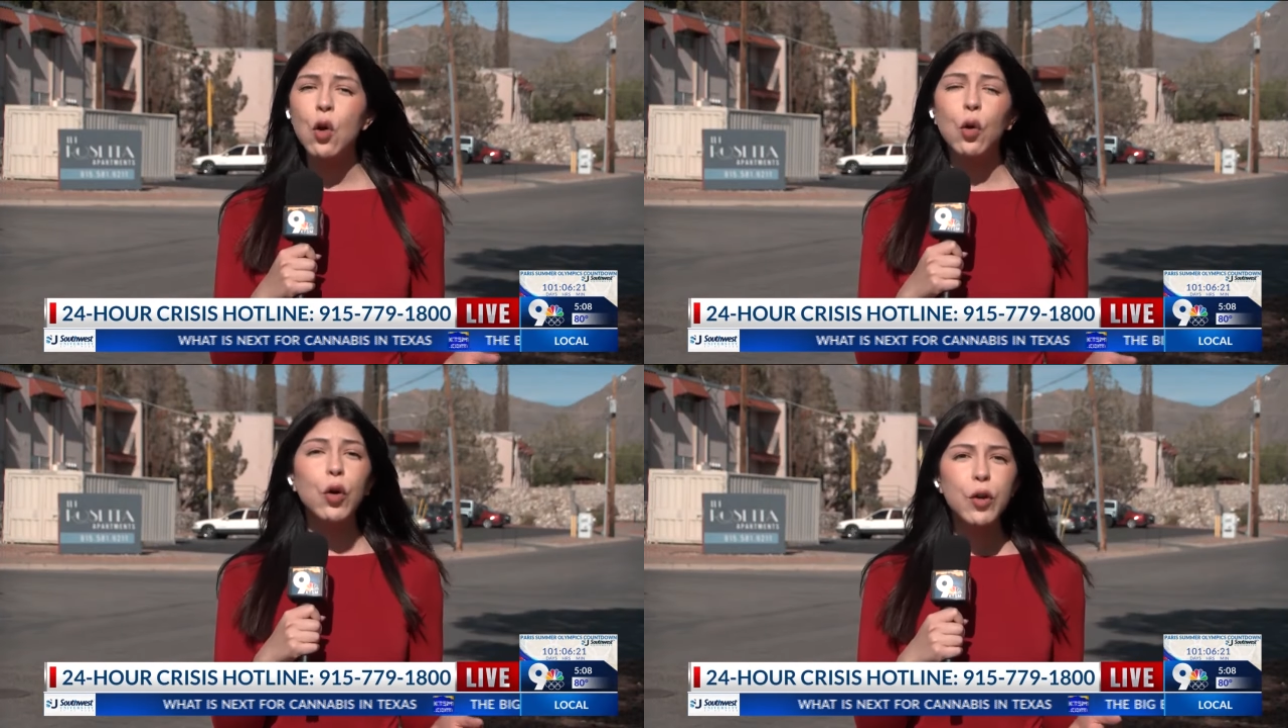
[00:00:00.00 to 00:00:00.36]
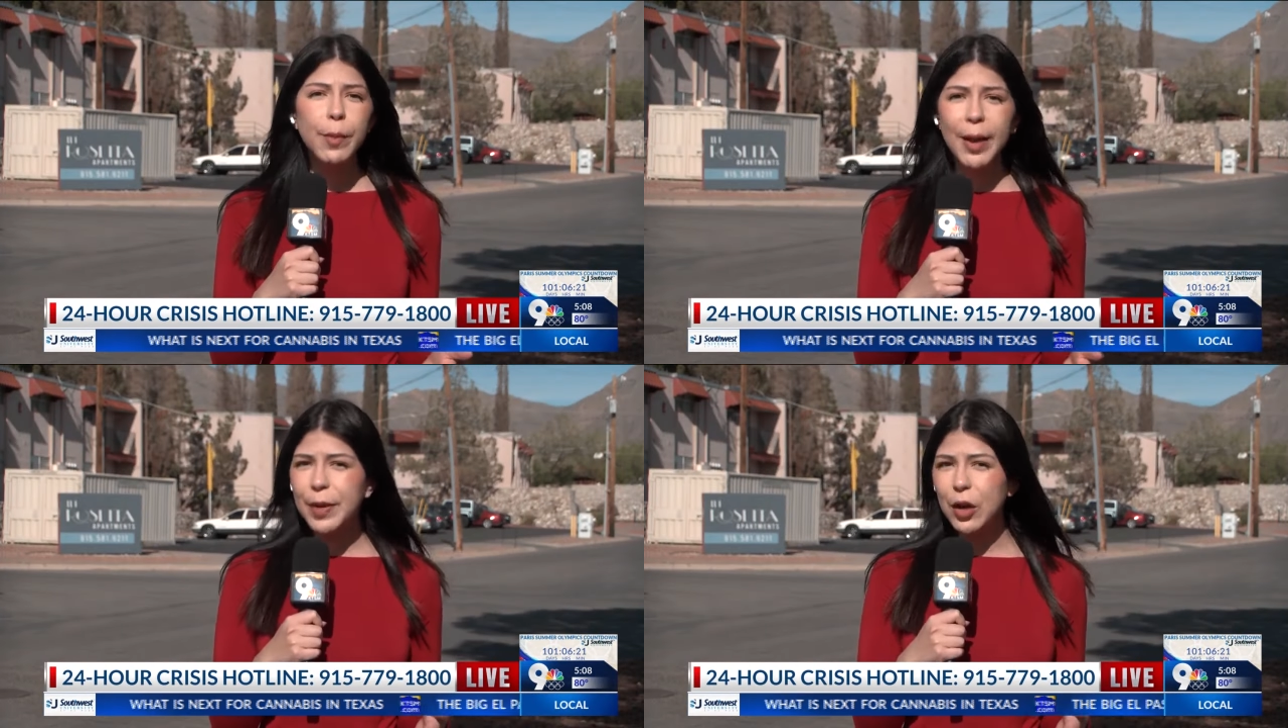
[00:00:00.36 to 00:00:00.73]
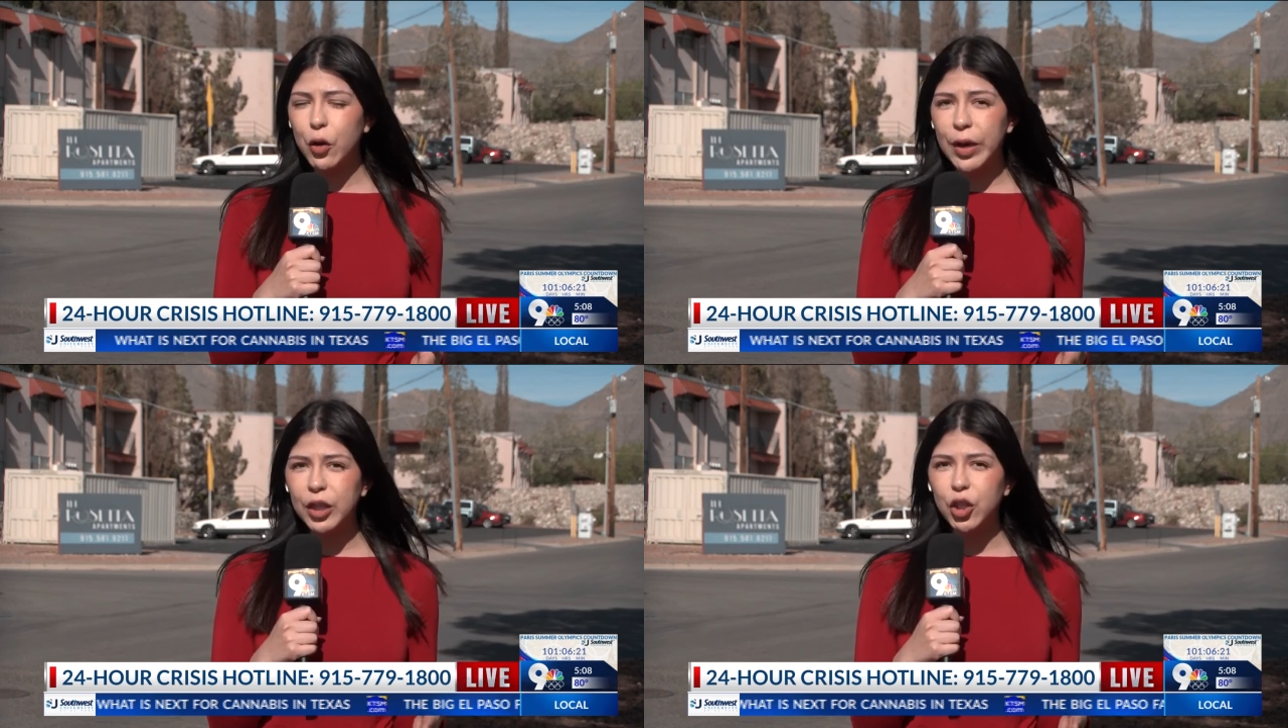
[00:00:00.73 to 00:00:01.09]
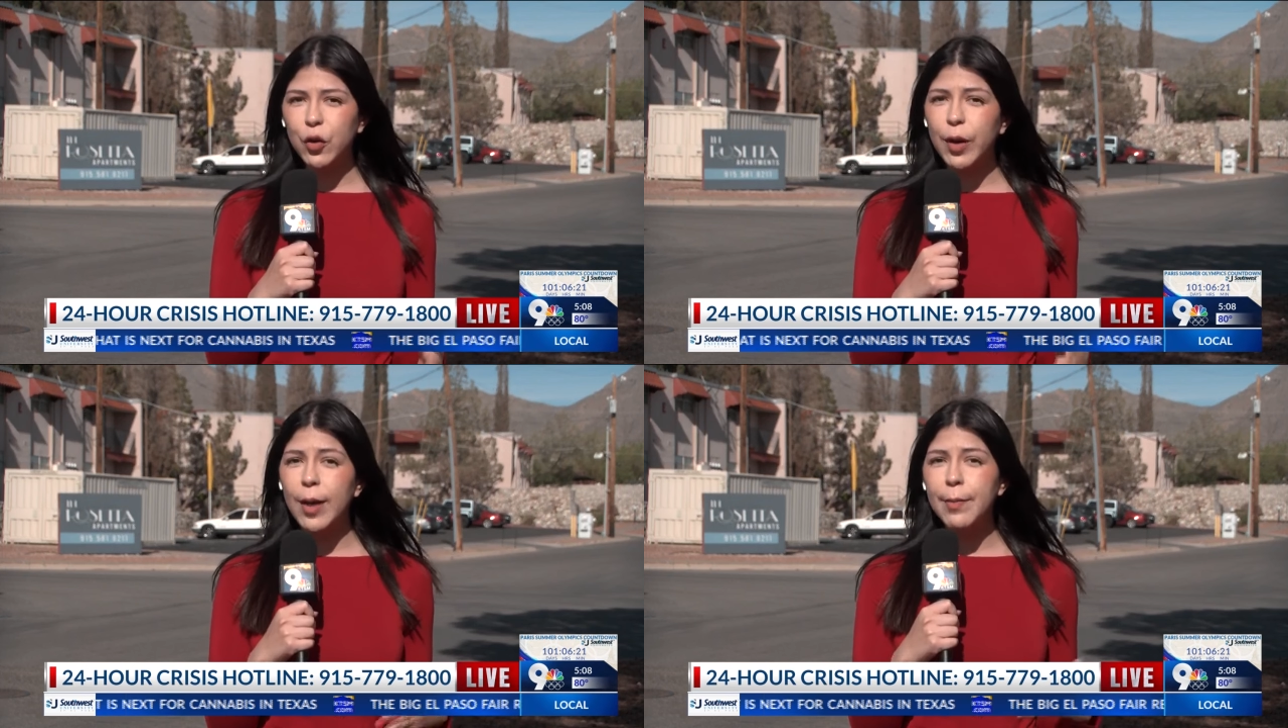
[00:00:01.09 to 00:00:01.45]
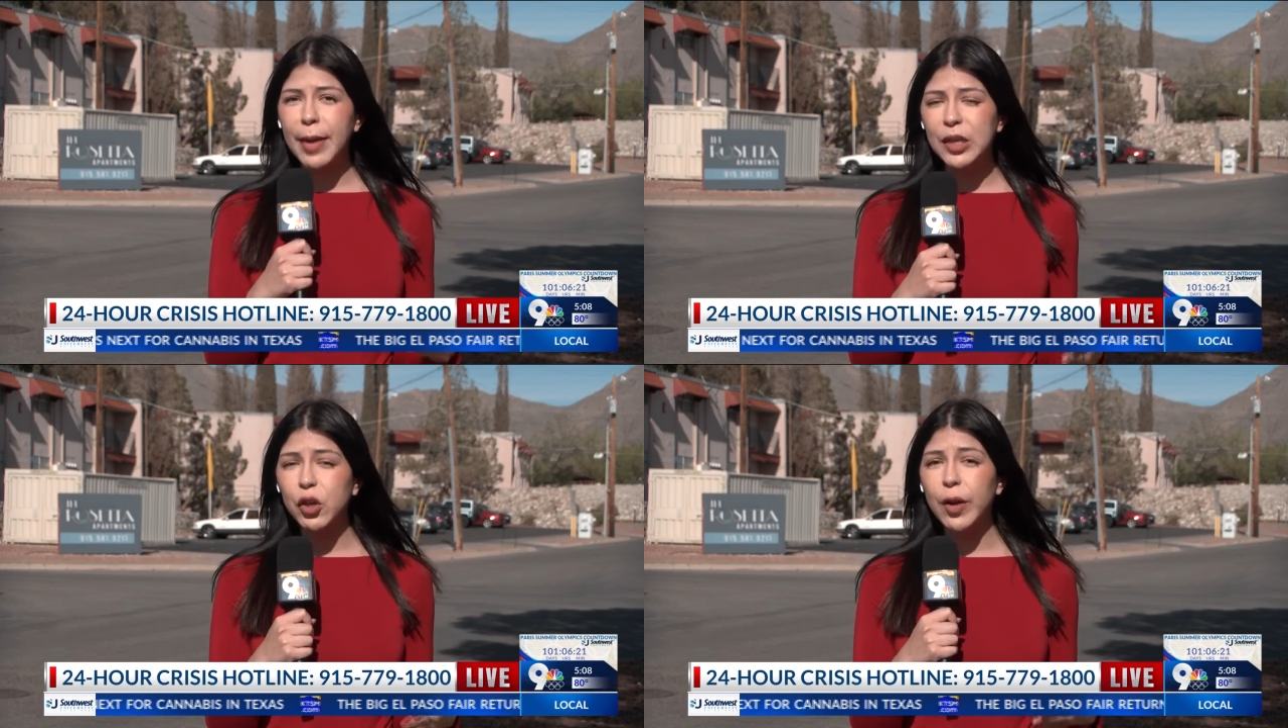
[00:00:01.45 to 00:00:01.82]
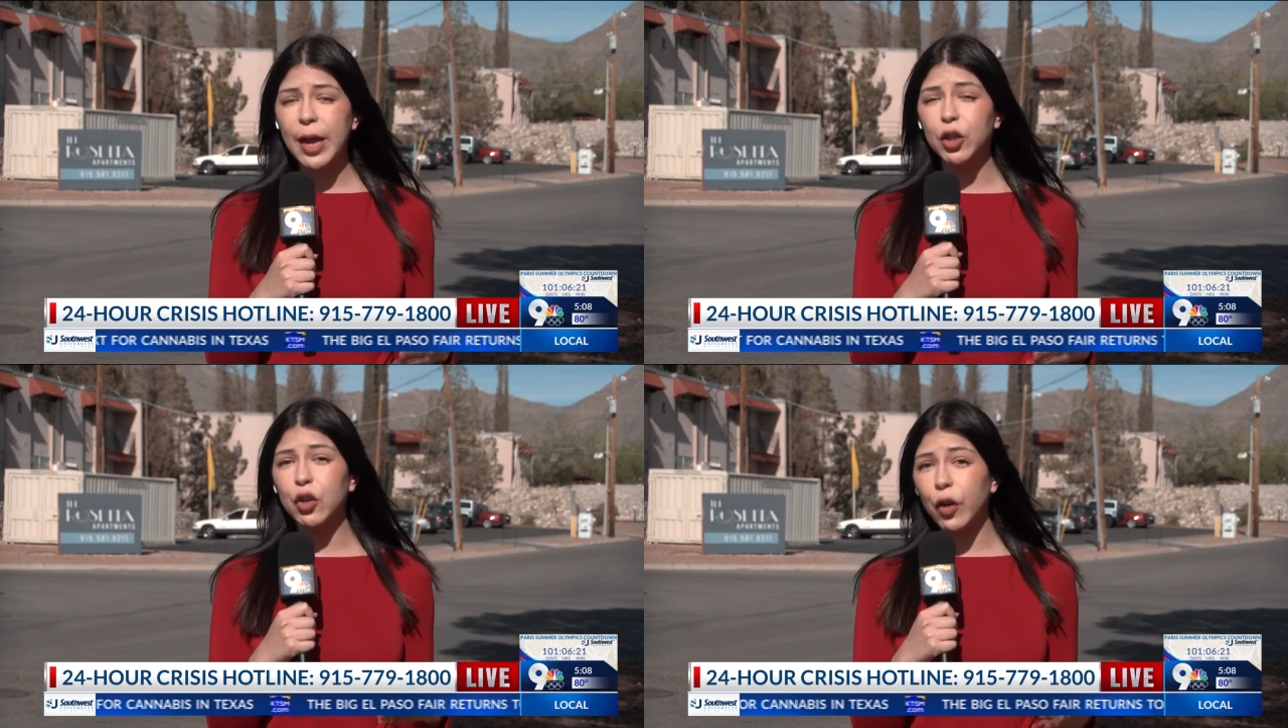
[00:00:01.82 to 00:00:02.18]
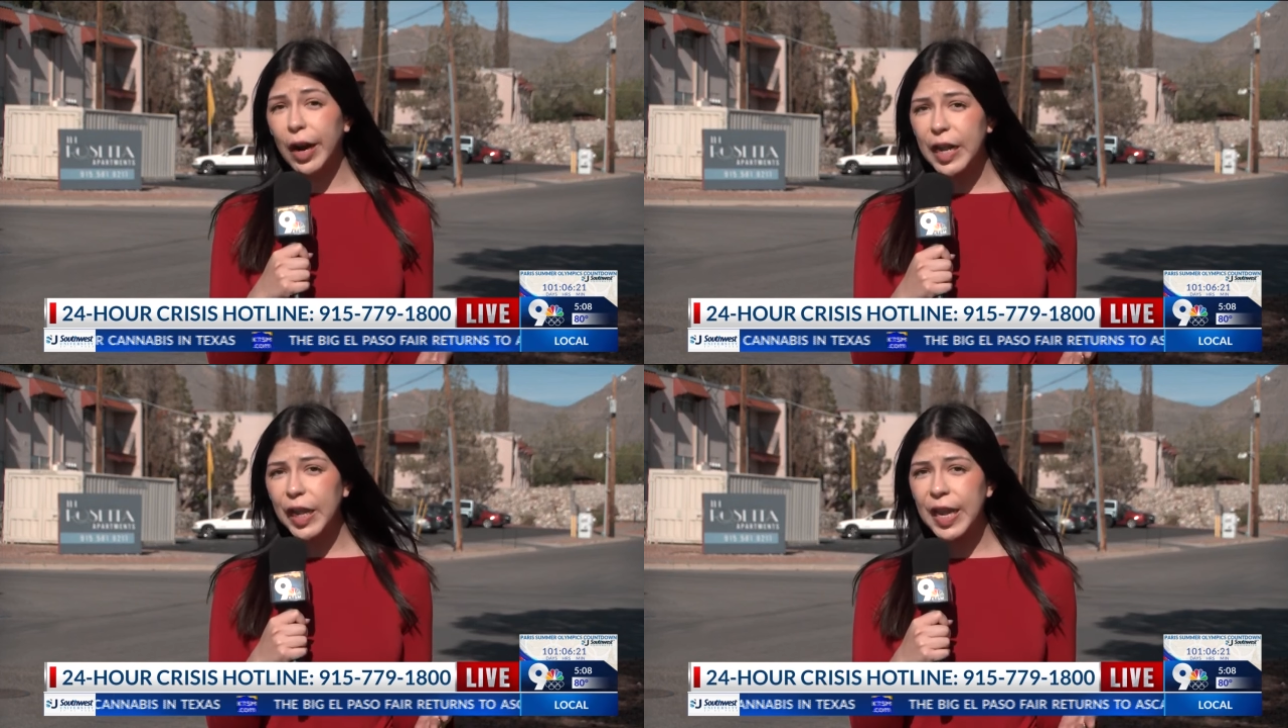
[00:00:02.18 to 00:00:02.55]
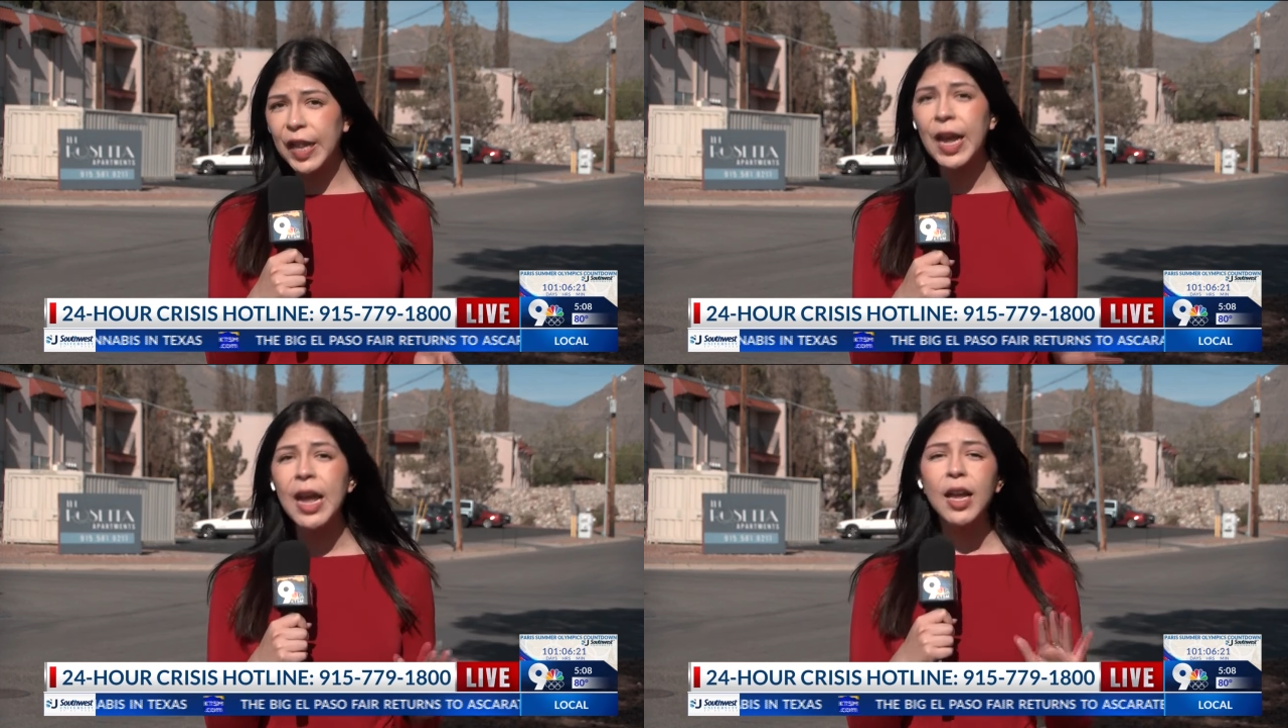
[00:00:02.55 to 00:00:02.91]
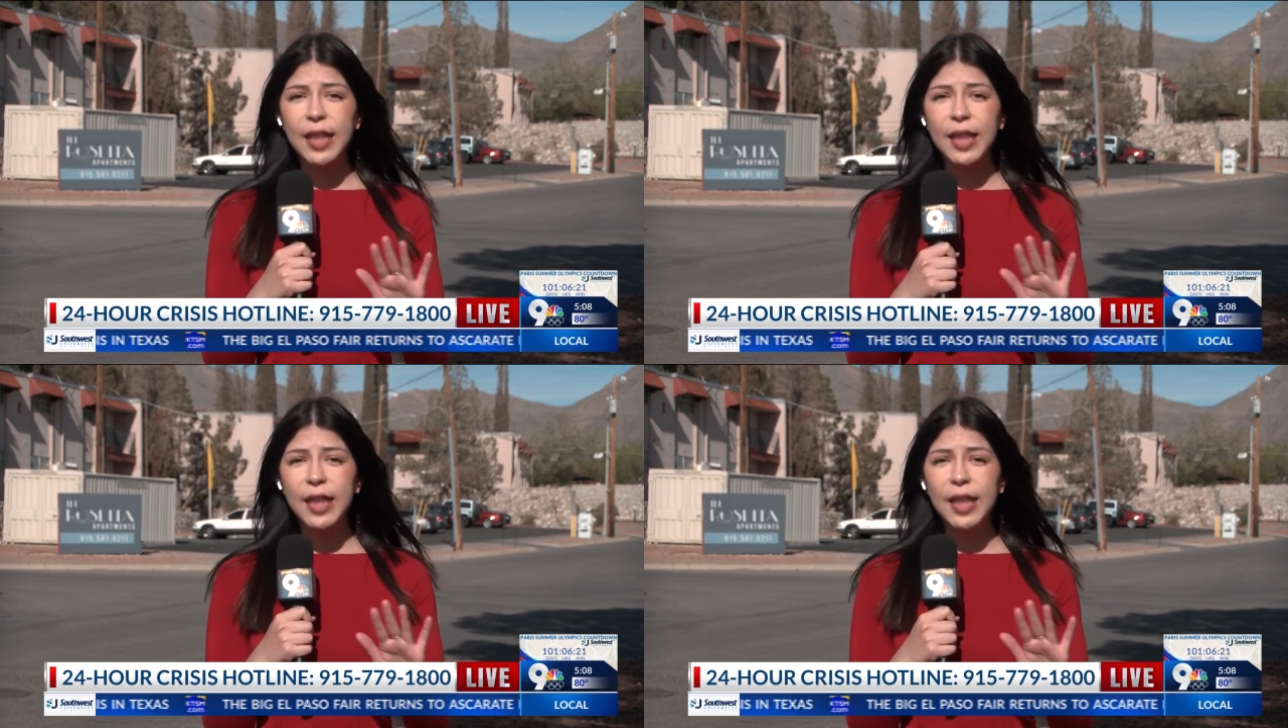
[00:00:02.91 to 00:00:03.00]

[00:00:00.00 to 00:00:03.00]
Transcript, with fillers: or who might be going through a mental health crisis.